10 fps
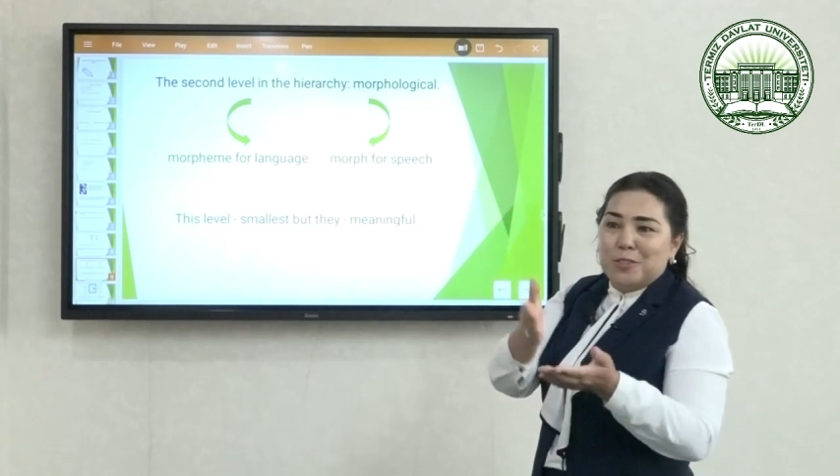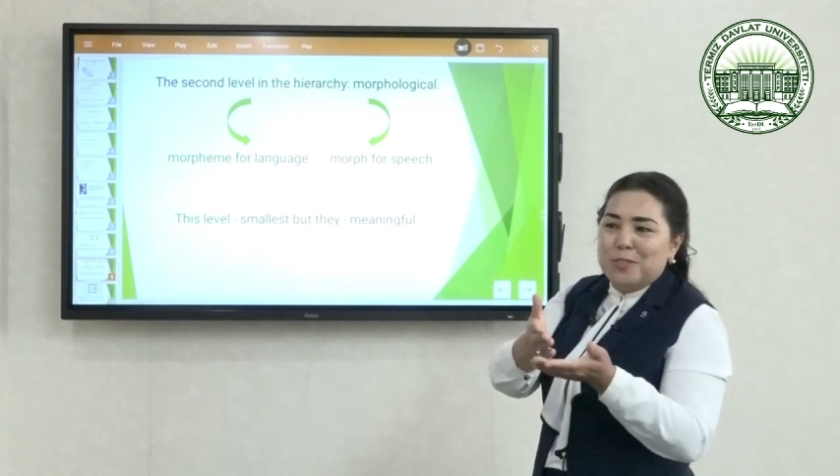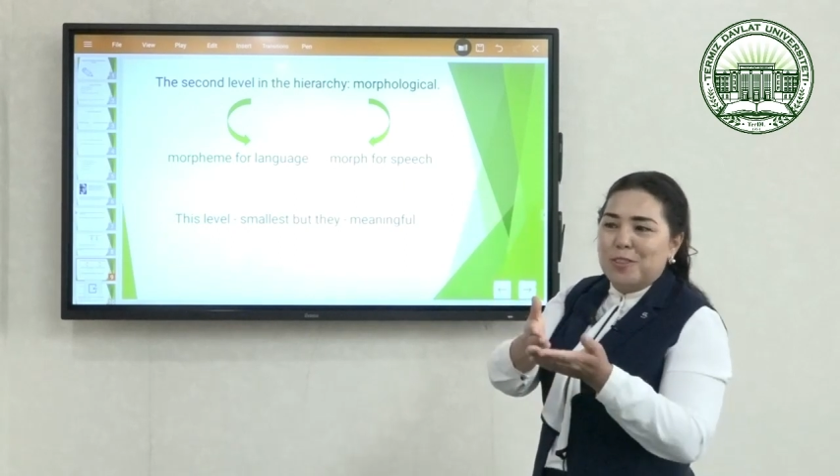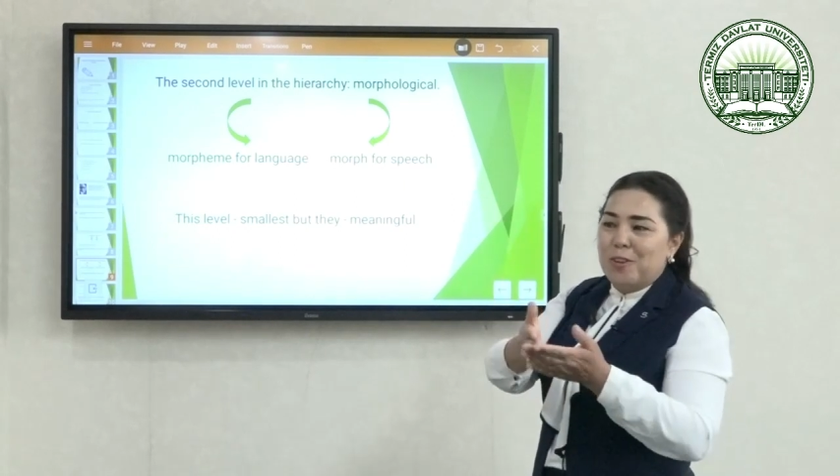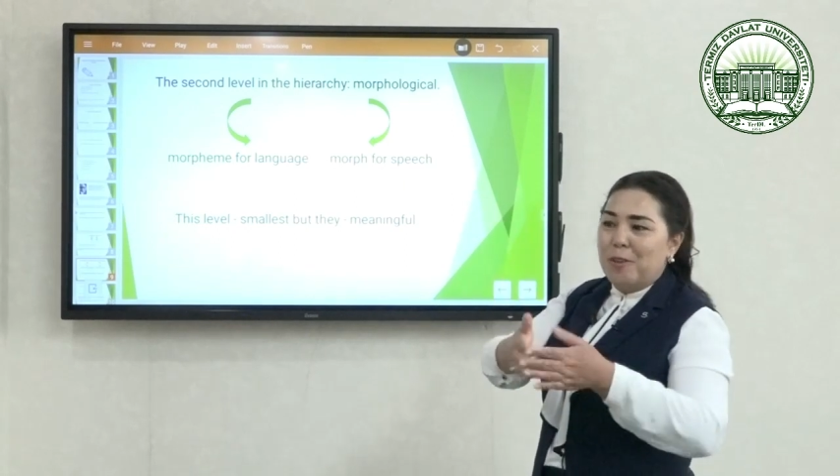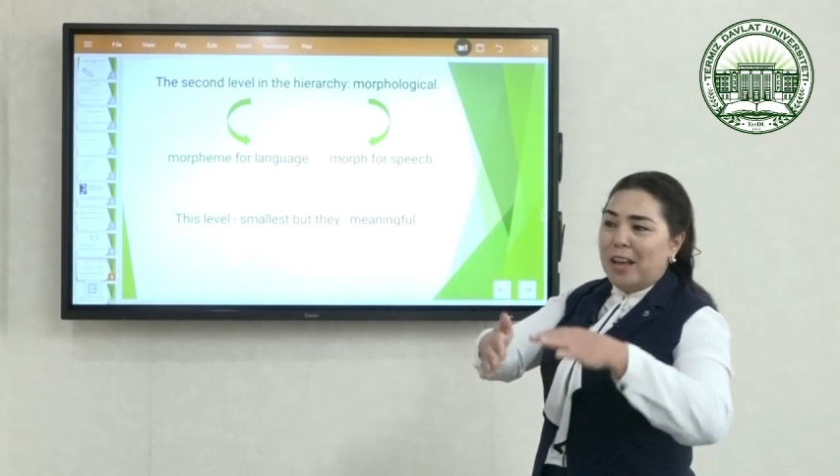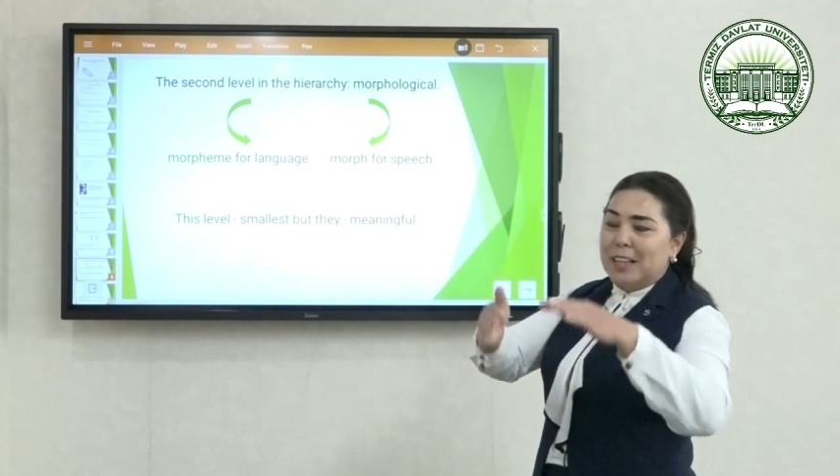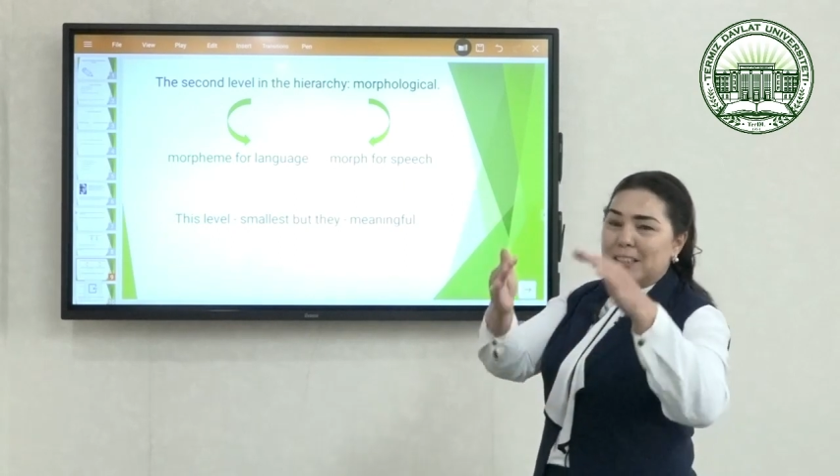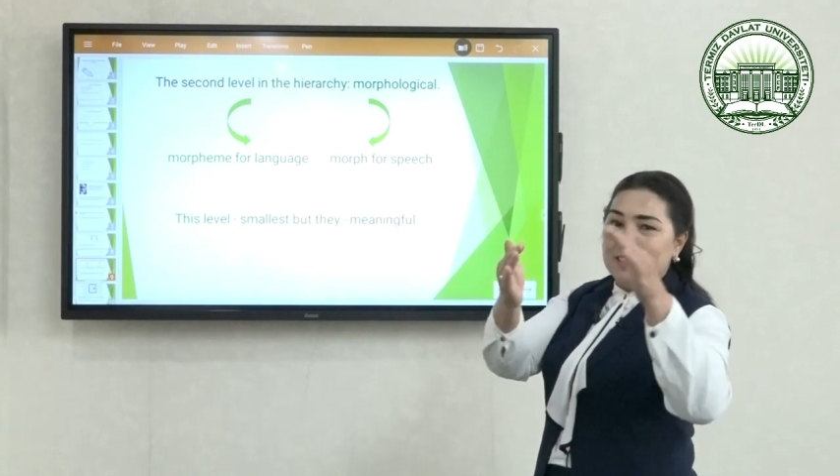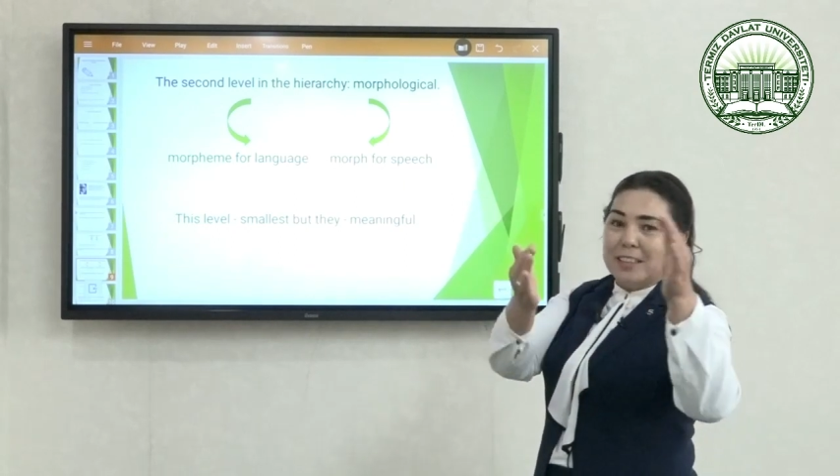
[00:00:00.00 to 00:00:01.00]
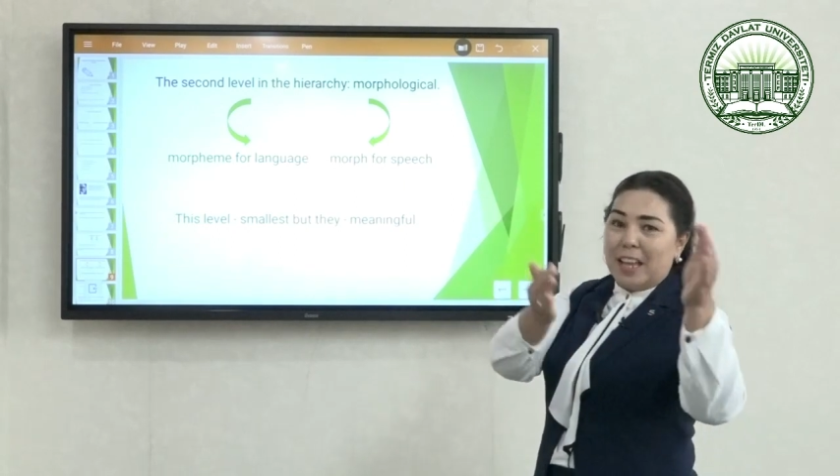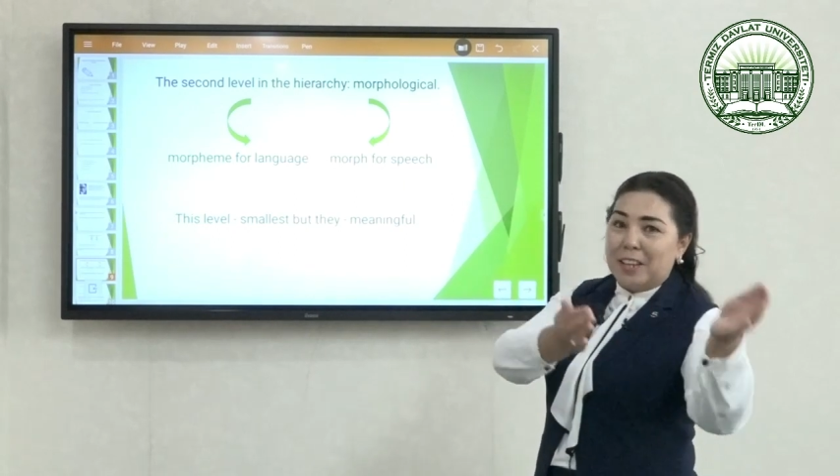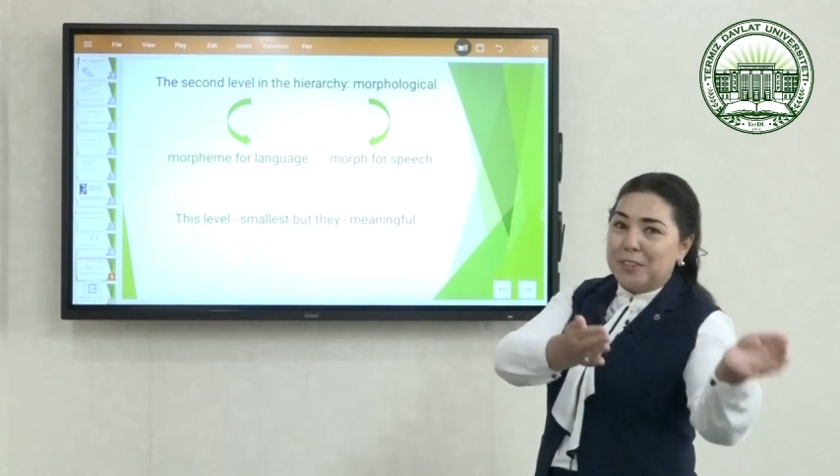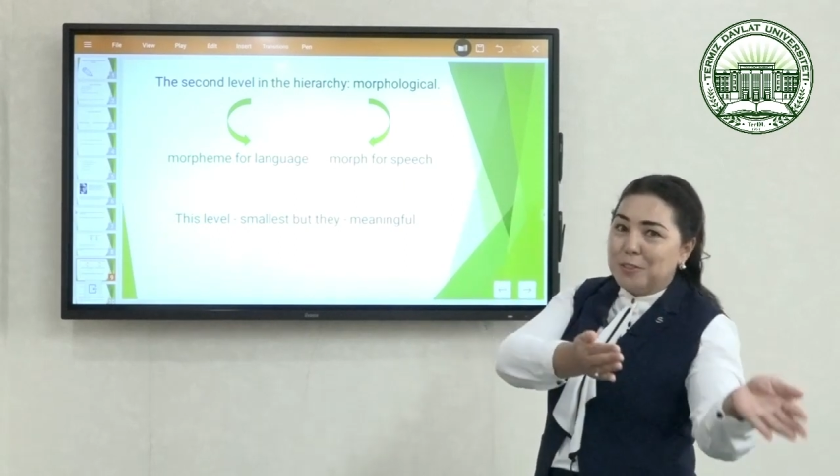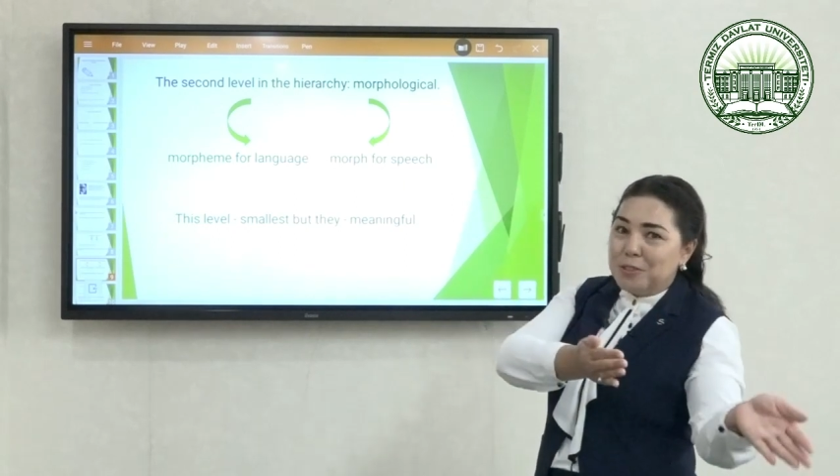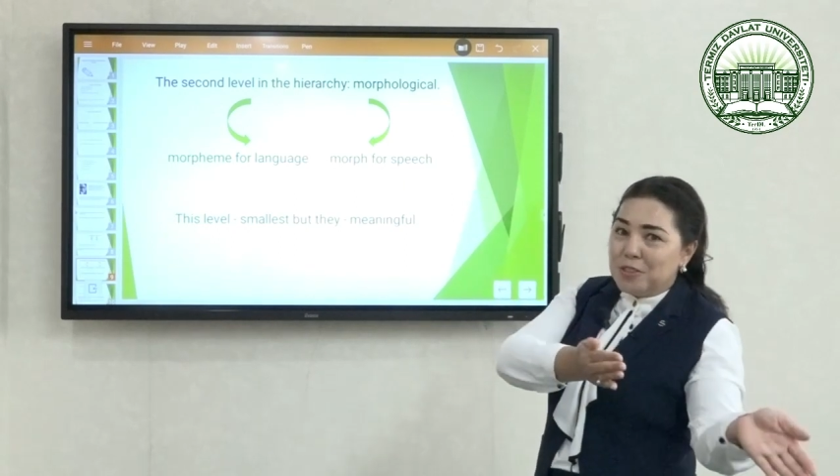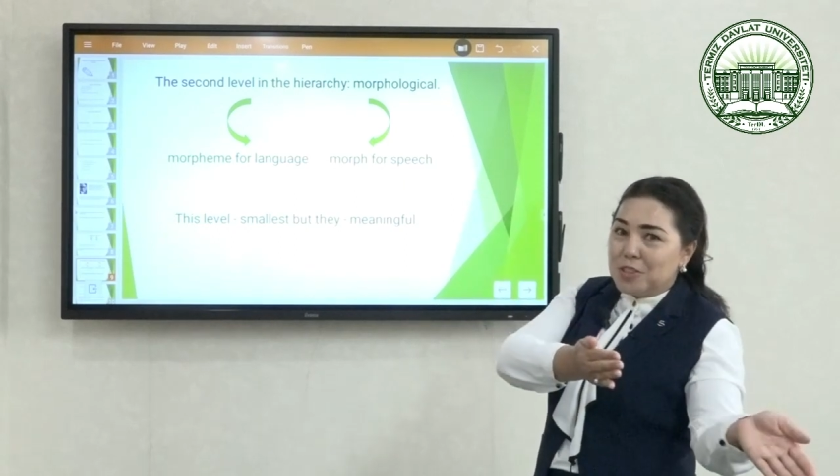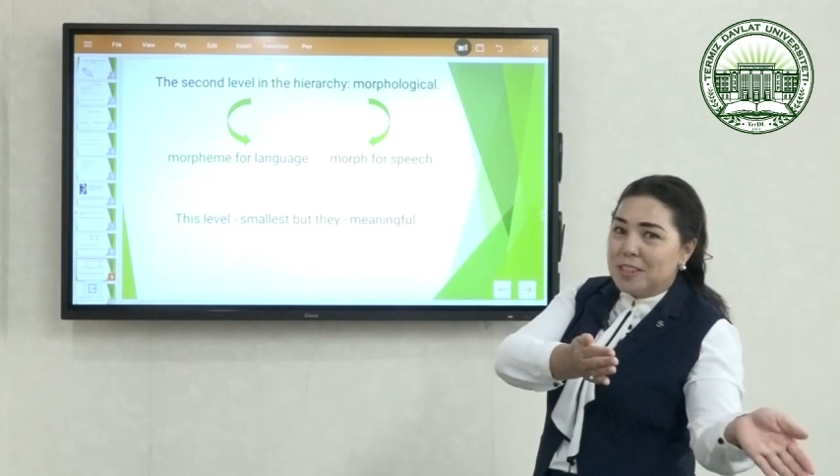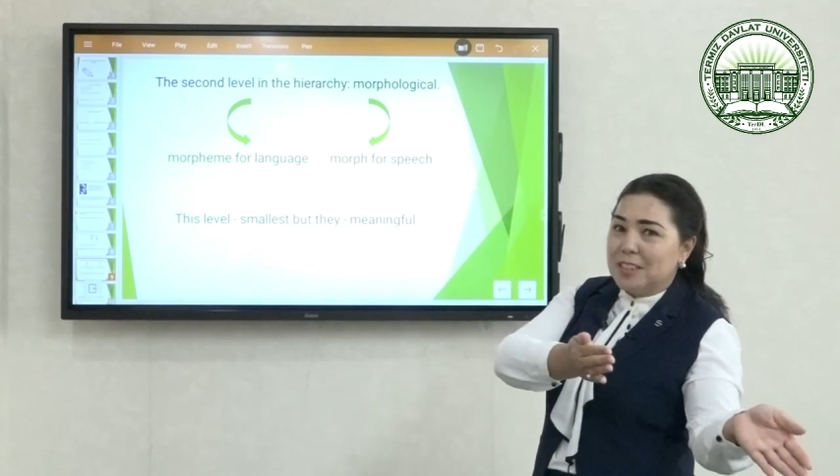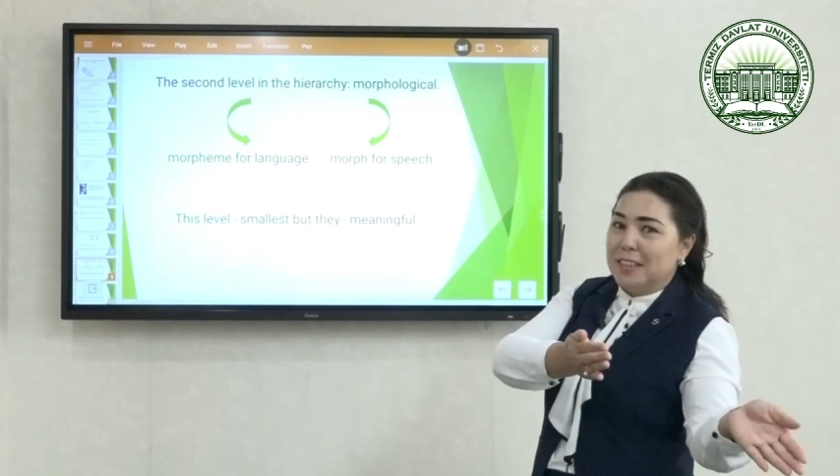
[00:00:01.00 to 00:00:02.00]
You know, language